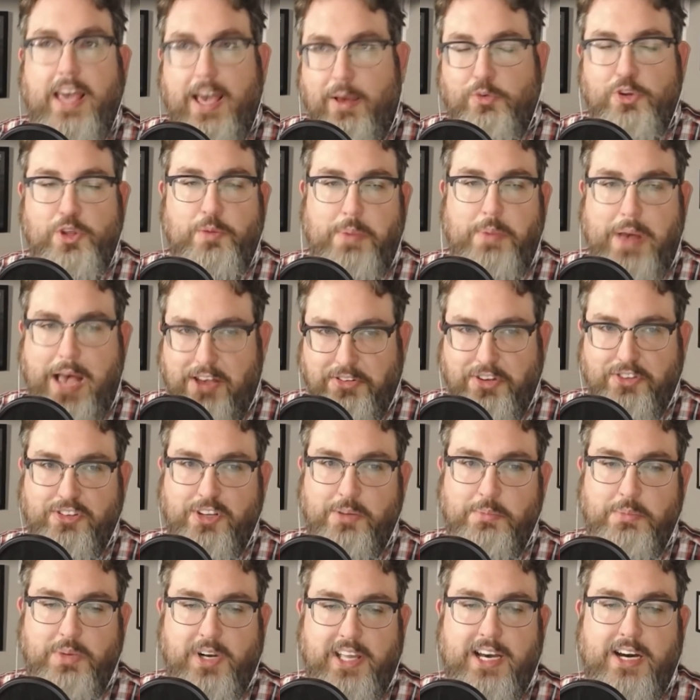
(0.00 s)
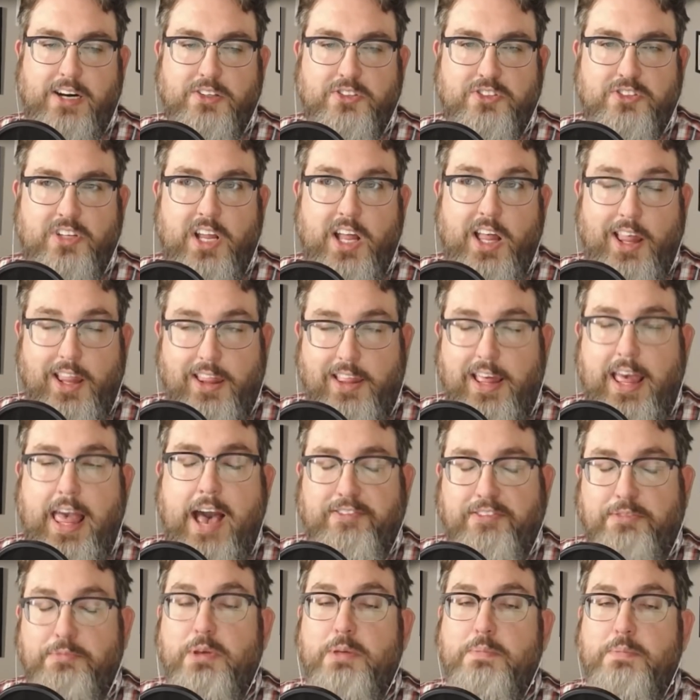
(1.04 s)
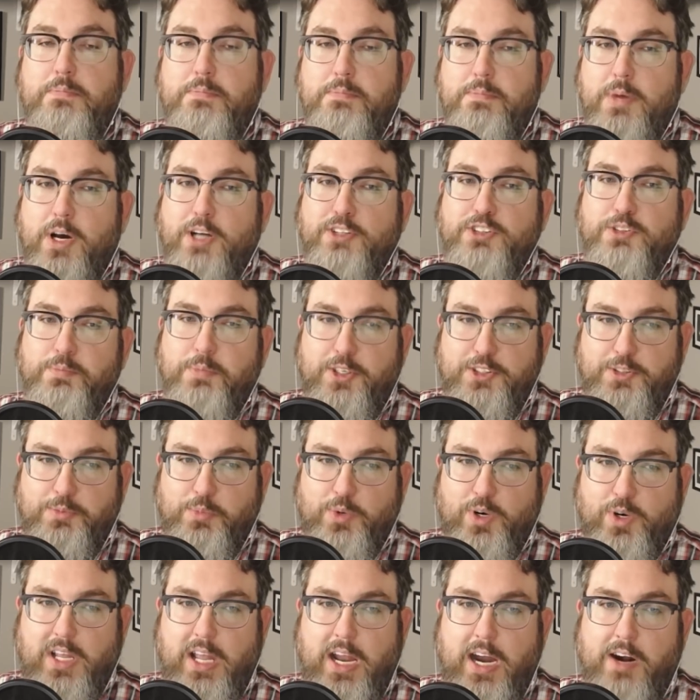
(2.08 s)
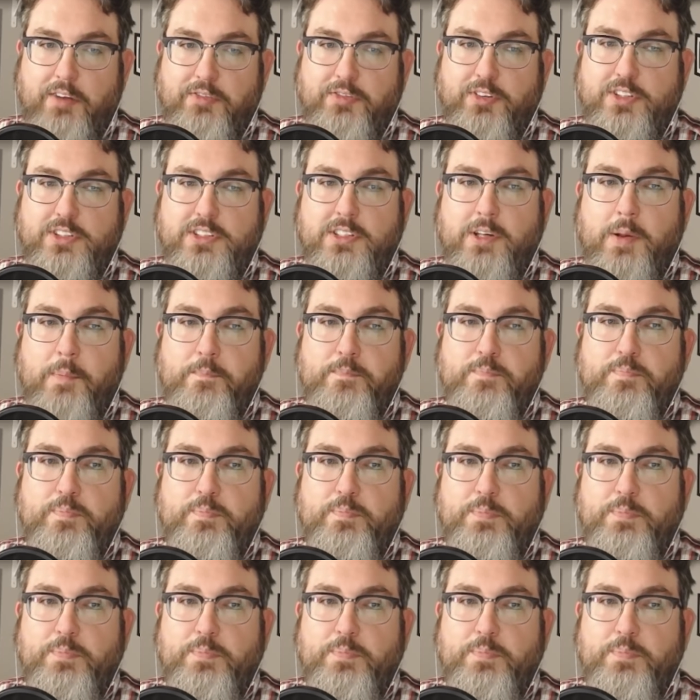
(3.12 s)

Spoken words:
And when you pass to somebody else, they have to be much, much more careful